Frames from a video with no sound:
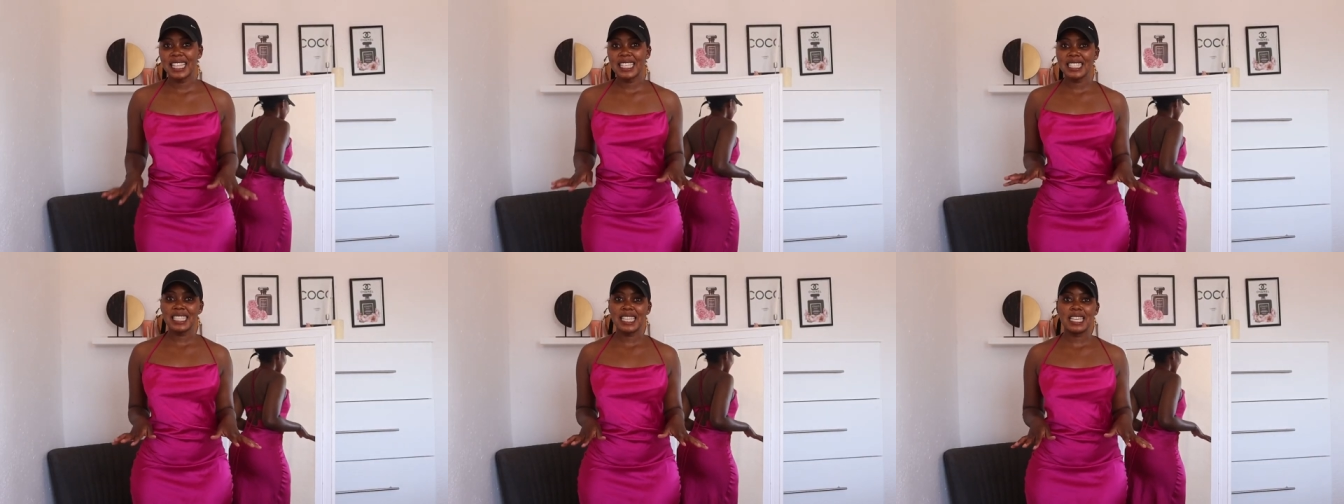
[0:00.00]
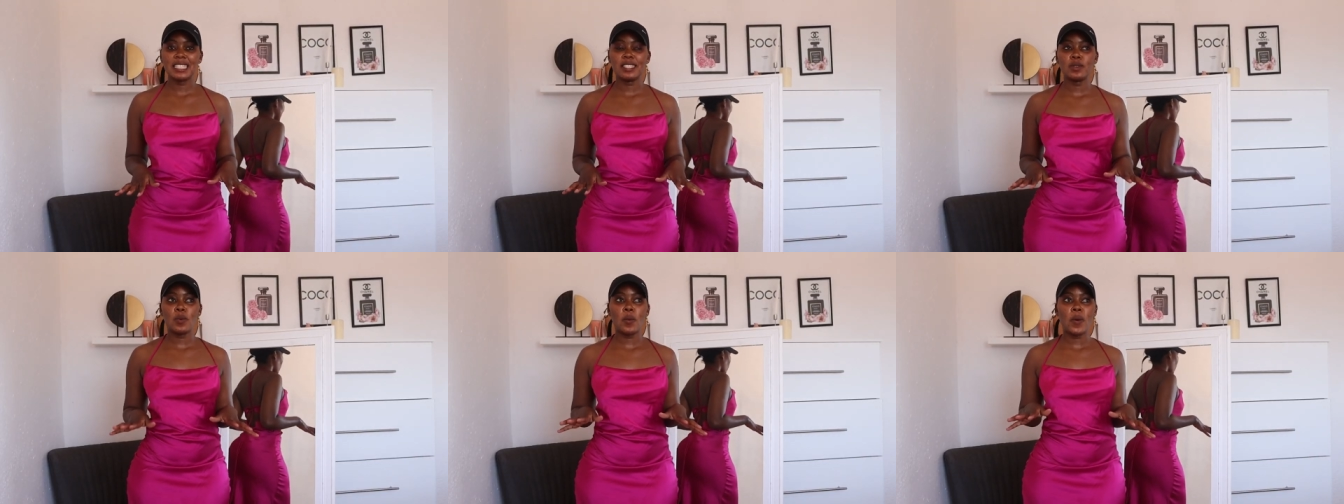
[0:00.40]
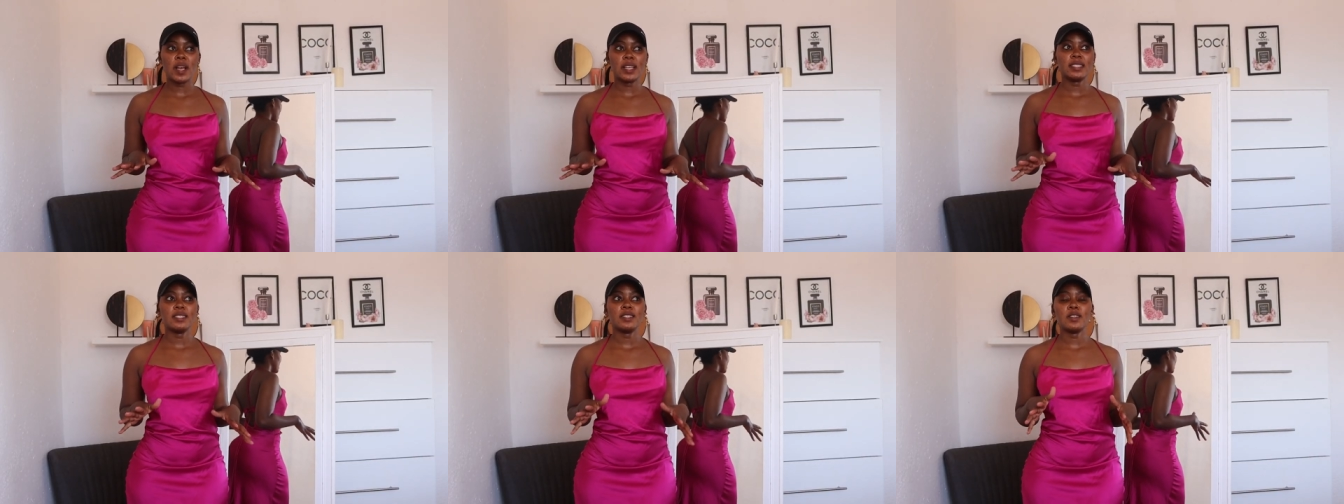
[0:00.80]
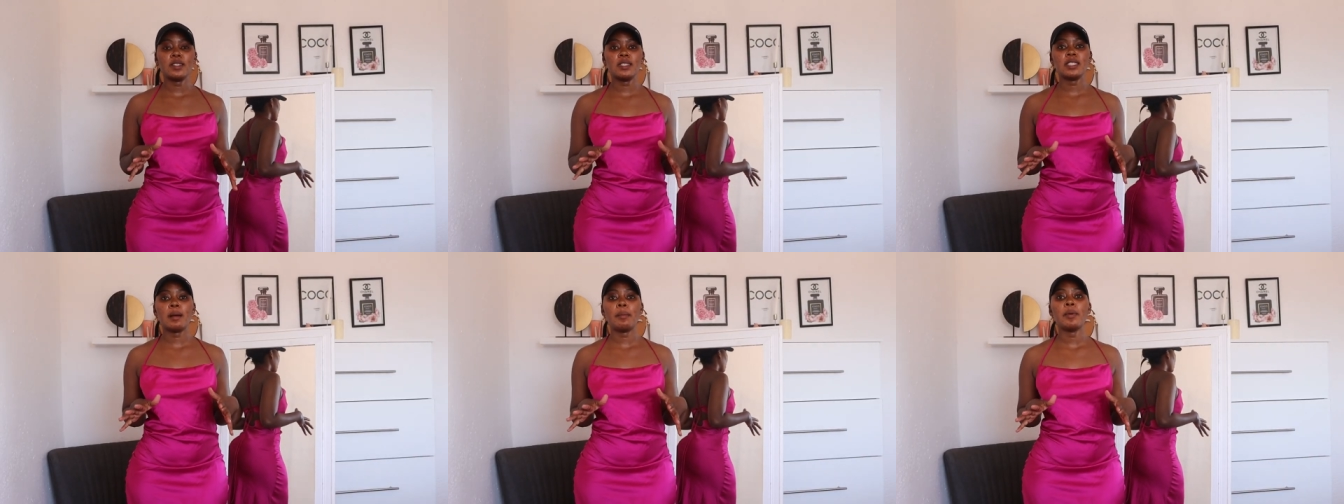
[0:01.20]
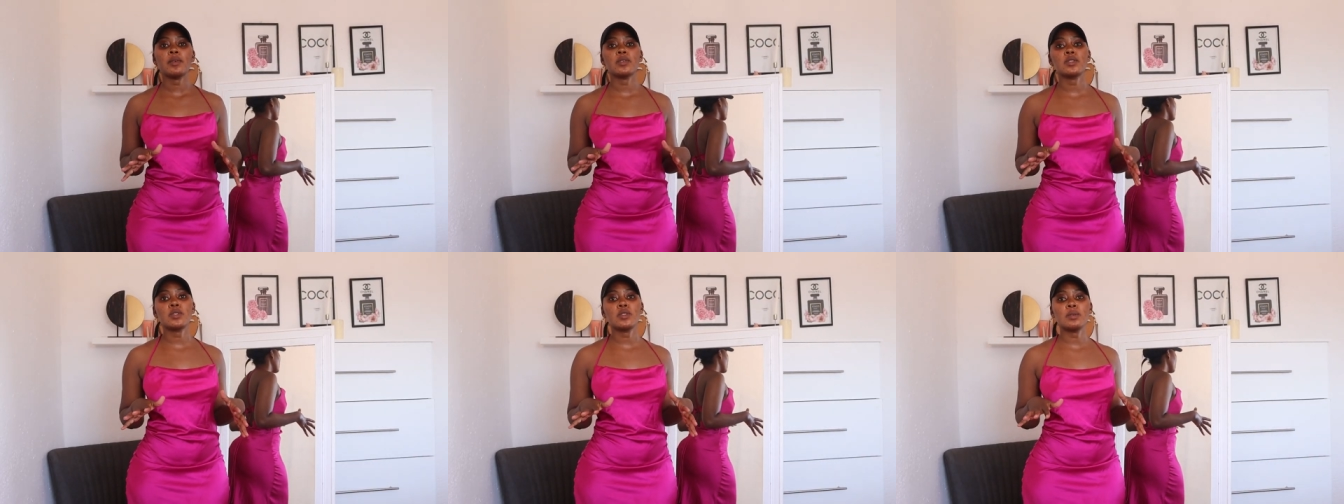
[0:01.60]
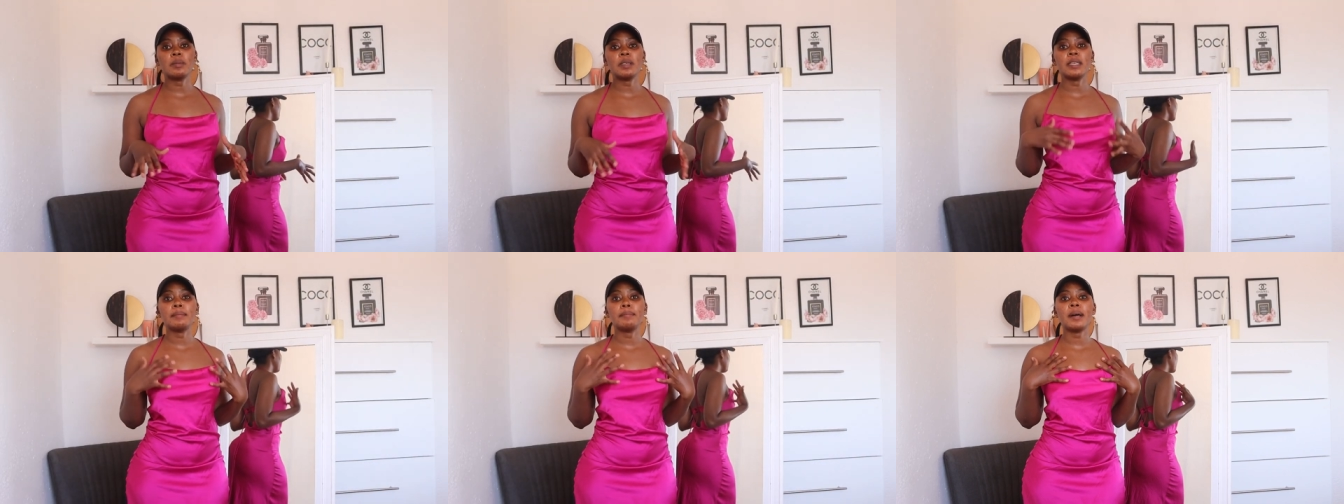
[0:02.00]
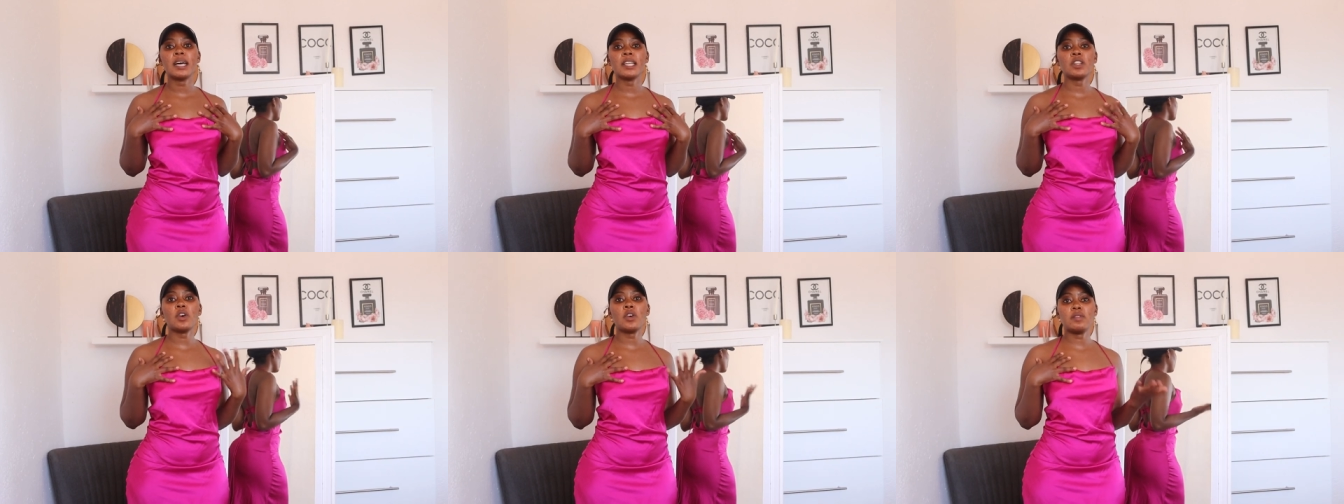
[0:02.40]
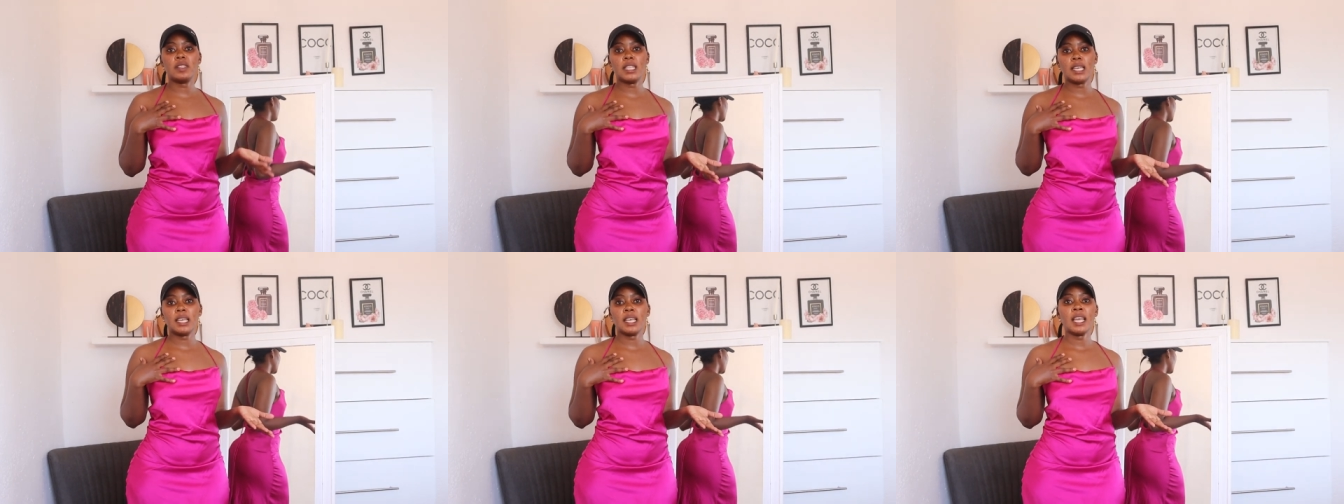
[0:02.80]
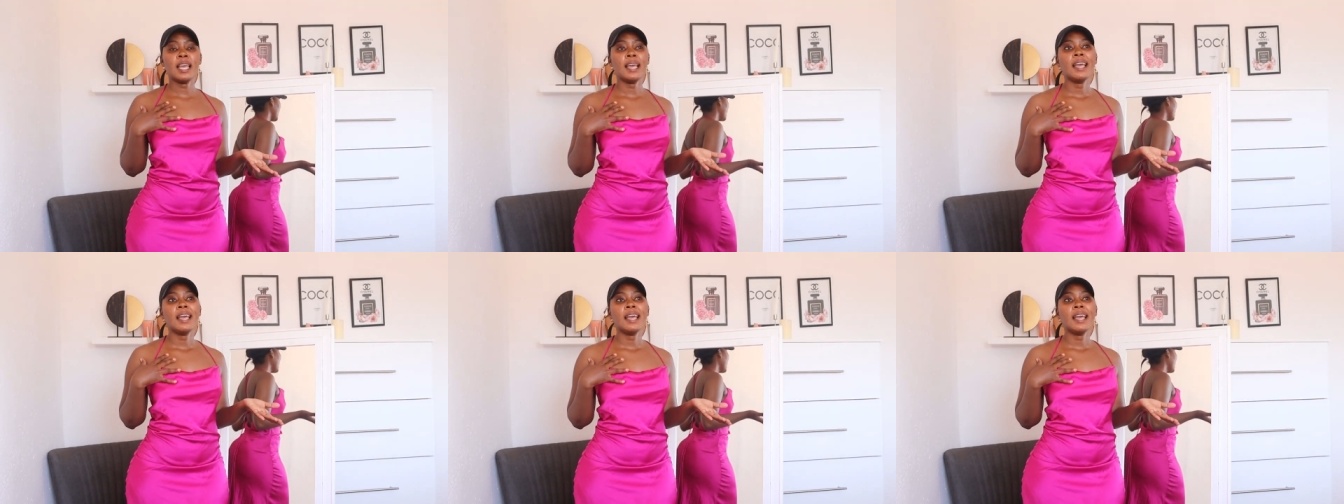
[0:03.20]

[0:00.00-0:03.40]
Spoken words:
This dress was not supposed to be part of the